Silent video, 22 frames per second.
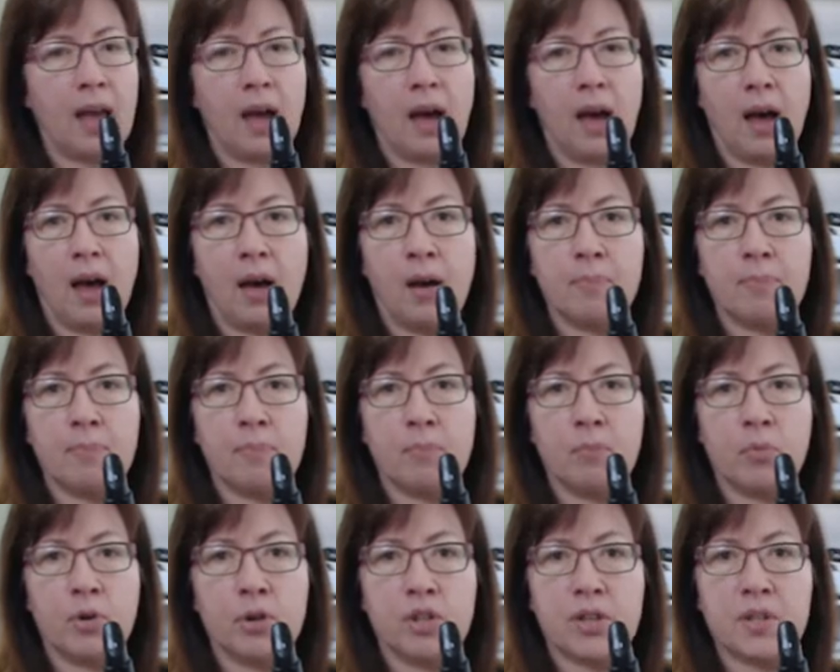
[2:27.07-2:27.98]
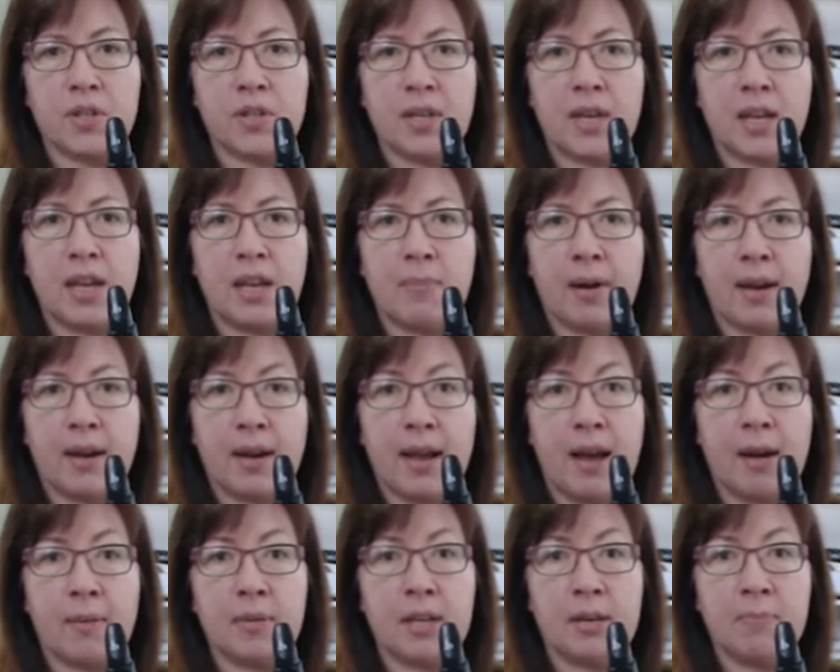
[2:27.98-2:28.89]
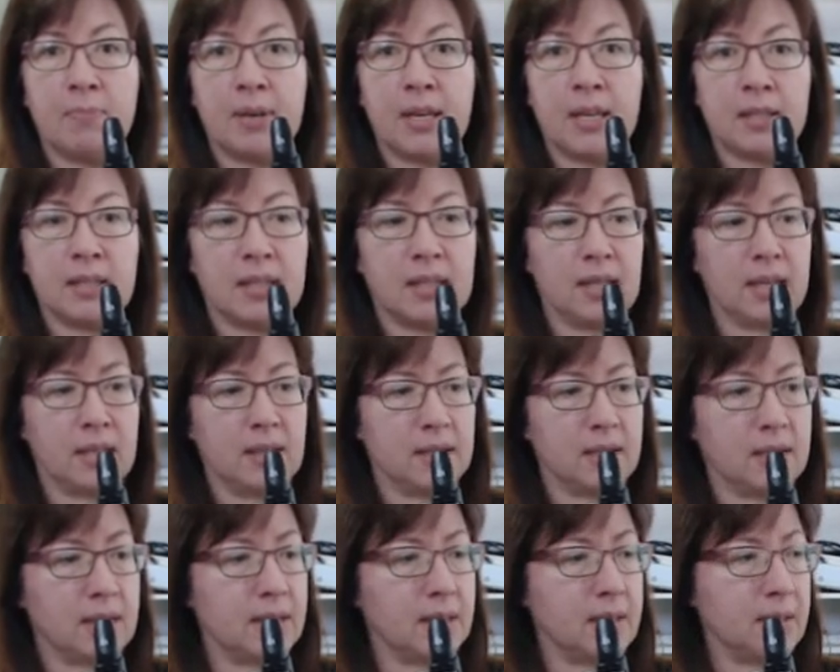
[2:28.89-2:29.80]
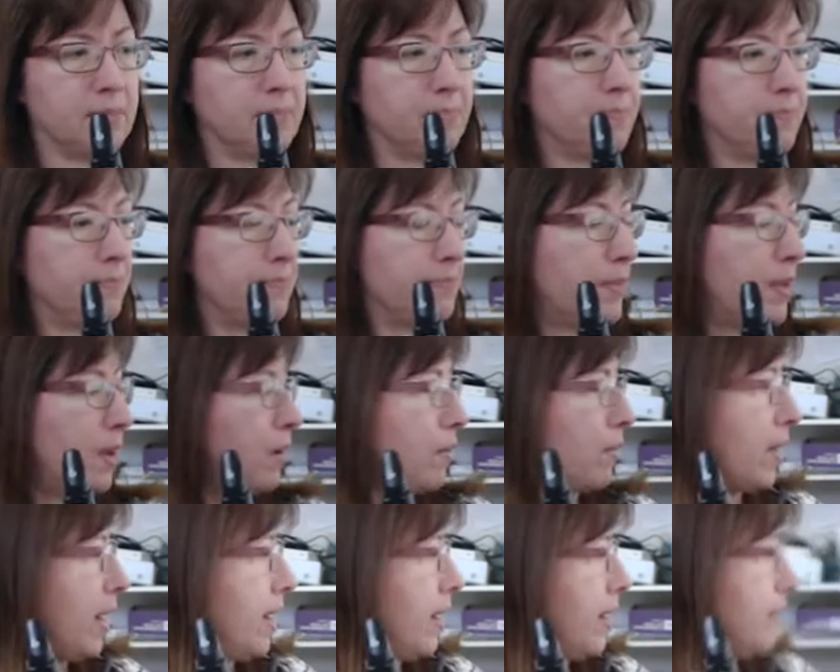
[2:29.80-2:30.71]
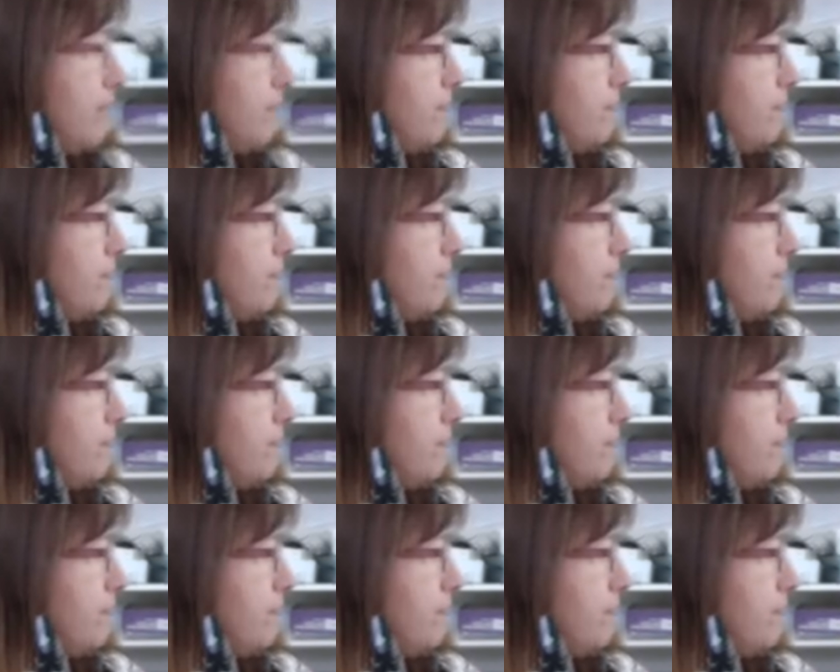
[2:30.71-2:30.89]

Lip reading: We're just thinking about how many beats it is, okay?